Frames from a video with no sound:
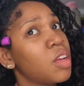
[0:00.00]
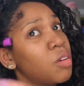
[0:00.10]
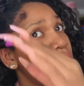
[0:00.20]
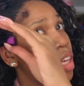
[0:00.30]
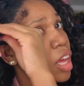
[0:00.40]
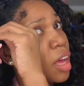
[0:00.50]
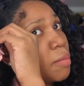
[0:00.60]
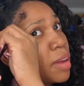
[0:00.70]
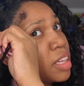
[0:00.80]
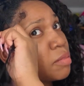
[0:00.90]
Well, I'll
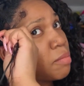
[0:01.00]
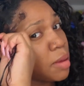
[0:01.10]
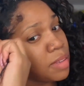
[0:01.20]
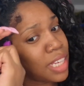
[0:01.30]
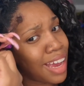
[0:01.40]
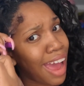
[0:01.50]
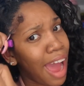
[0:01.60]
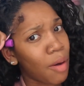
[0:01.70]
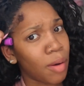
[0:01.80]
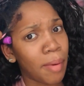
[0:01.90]
probably maybe take an
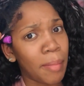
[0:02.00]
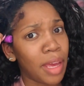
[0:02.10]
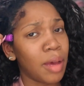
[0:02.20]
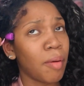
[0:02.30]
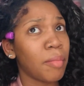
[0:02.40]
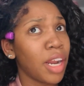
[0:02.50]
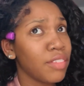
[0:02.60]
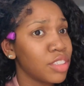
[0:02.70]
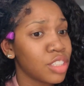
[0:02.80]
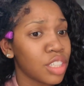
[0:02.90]
hour on my makeup. I'm not
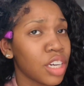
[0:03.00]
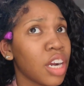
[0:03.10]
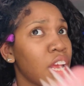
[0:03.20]
even sure